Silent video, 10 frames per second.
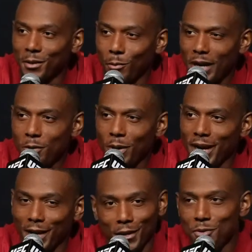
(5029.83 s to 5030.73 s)

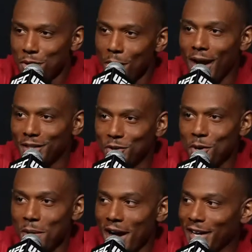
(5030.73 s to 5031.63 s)
Wait. You know I tore
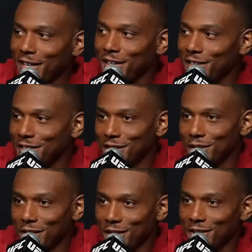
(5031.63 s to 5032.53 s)
my Achilles
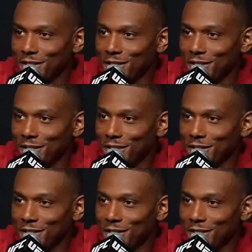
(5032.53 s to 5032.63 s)
in this.